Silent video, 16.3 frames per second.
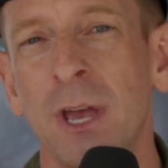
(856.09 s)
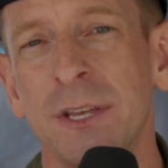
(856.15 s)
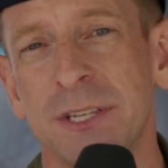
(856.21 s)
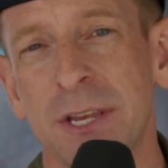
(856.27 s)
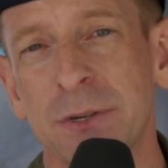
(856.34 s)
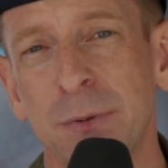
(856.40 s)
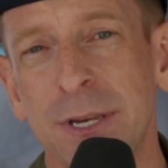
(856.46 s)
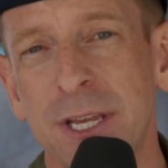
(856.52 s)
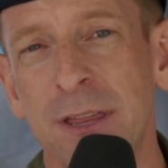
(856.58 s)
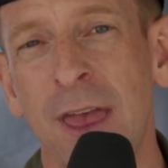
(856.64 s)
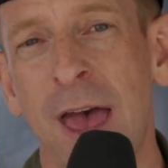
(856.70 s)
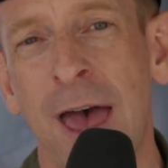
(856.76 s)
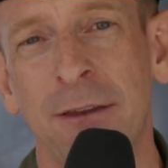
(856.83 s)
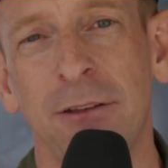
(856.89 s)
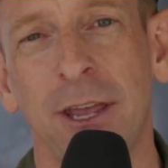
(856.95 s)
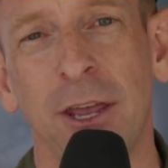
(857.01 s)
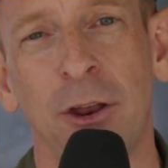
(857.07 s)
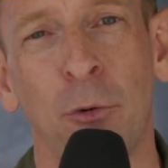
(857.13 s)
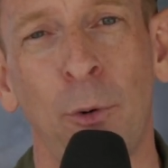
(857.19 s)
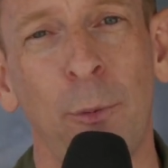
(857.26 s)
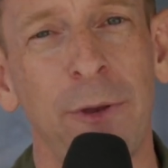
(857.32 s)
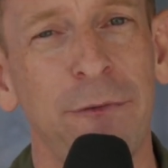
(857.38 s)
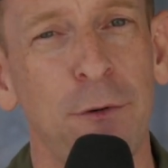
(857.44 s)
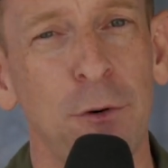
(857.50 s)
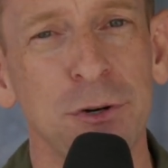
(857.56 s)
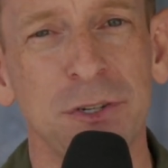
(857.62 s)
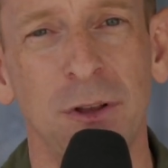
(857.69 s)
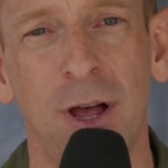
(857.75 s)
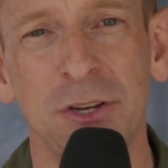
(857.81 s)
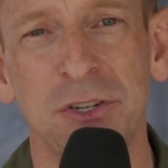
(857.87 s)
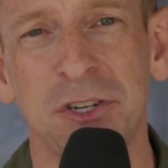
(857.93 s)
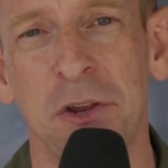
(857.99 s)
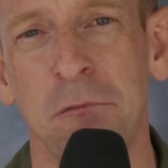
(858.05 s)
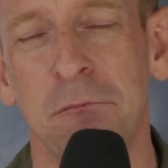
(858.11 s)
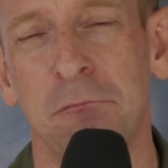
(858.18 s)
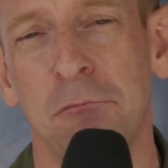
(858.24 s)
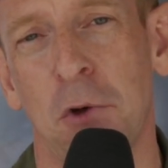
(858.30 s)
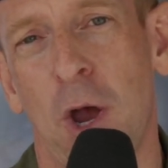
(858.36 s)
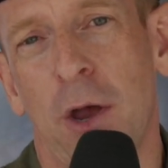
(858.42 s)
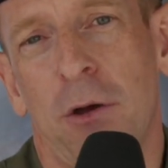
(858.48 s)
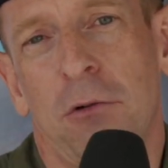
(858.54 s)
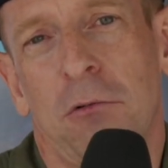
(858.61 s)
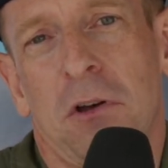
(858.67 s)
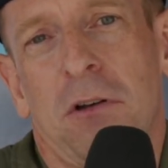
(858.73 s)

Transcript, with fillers: Since we did that, you know, when we first launched it, uh,